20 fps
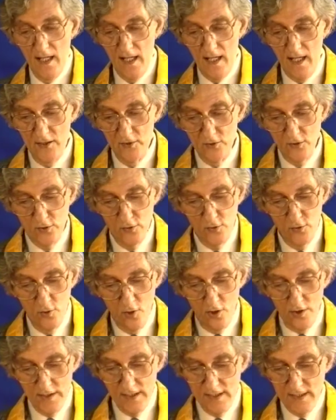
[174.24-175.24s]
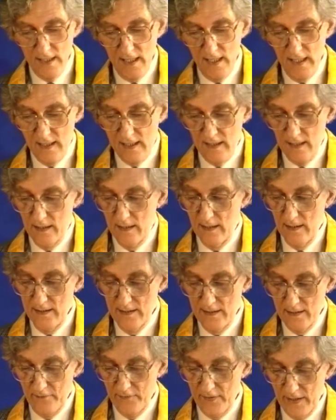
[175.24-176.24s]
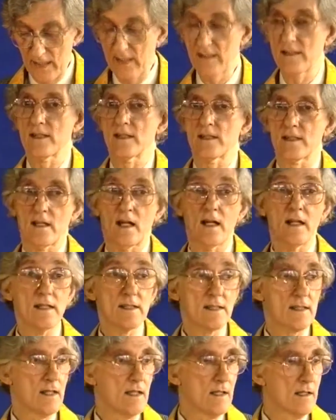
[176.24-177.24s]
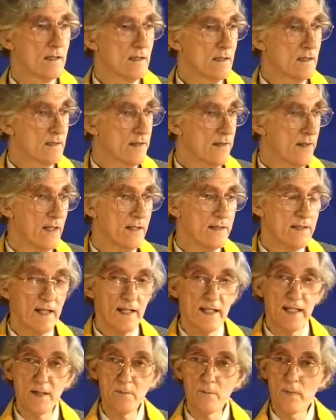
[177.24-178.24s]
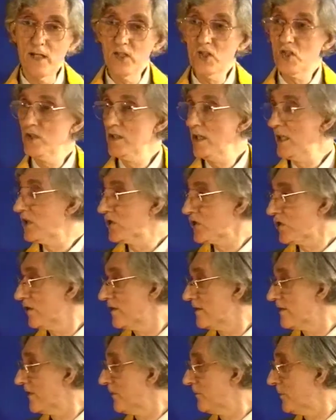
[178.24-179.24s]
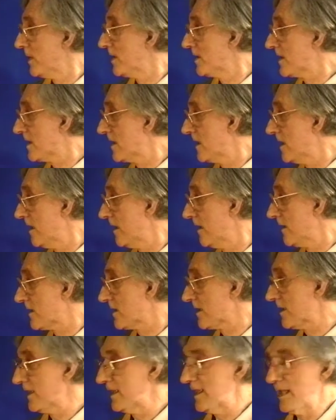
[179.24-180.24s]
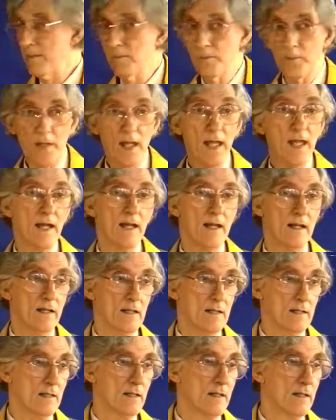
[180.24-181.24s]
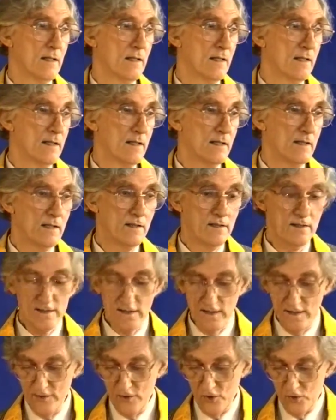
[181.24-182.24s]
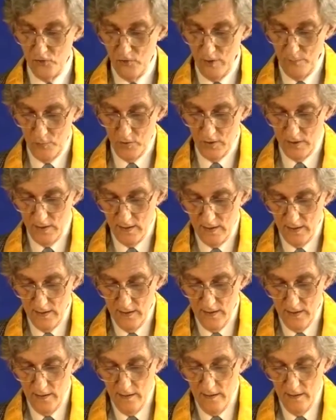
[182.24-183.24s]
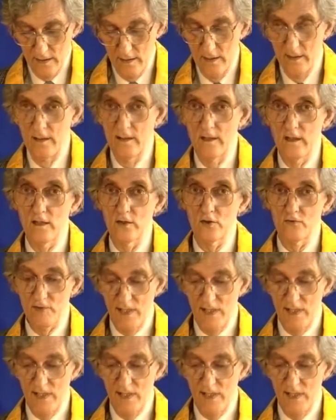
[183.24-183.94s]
and do not take enough exercise, and that their imaginations have been seriously impaired. And this is attributed in